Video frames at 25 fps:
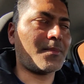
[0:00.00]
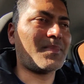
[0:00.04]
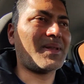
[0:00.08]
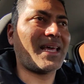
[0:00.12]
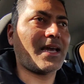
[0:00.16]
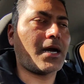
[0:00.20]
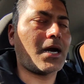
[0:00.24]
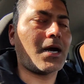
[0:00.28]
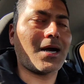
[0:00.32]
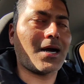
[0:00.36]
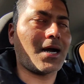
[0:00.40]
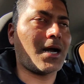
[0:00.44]
i
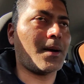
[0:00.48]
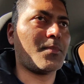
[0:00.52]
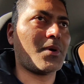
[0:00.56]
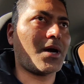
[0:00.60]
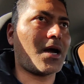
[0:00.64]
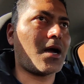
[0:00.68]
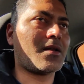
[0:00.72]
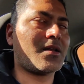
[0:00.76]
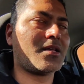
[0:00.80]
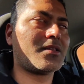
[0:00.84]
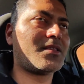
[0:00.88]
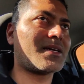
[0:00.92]
mean i'm
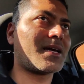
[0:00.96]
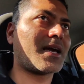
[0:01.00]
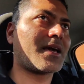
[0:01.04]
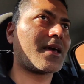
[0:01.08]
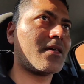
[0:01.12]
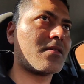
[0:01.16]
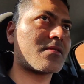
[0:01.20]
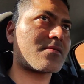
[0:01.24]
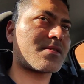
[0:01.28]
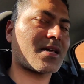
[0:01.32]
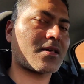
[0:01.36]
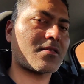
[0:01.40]
nothing
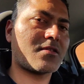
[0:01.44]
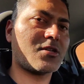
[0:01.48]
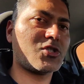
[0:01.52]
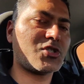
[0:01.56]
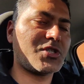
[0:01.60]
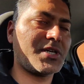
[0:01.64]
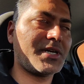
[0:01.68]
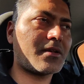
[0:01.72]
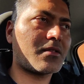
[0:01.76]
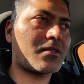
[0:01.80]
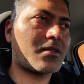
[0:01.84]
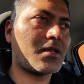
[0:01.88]
against excel
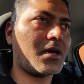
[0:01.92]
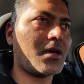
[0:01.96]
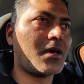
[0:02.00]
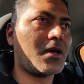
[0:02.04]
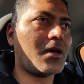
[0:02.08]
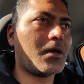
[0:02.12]
sheets